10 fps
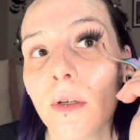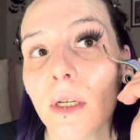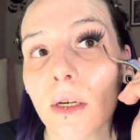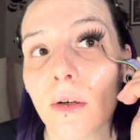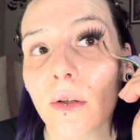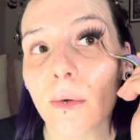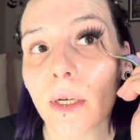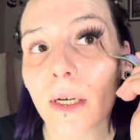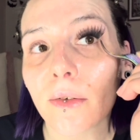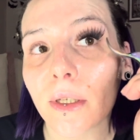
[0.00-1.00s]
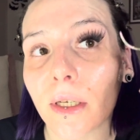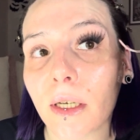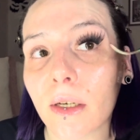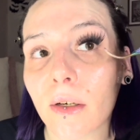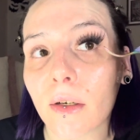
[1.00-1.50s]
like all the way out to
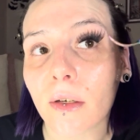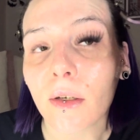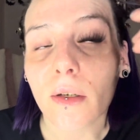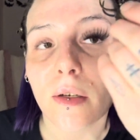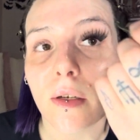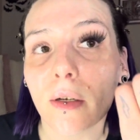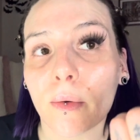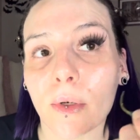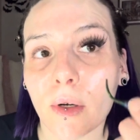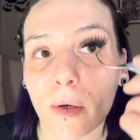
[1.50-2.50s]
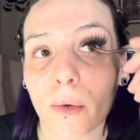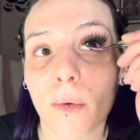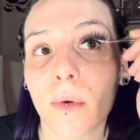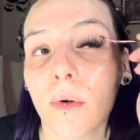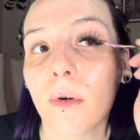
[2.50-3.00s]
here, it would go
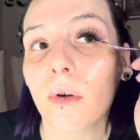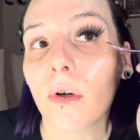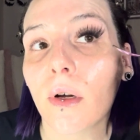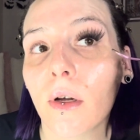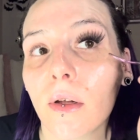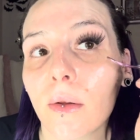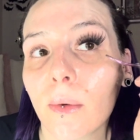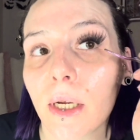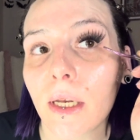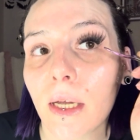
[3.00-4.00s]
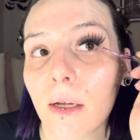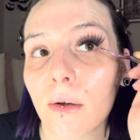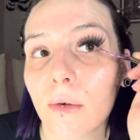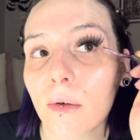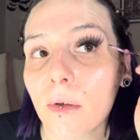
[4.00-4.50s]
all the way
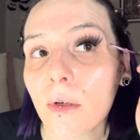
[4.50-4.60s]
down.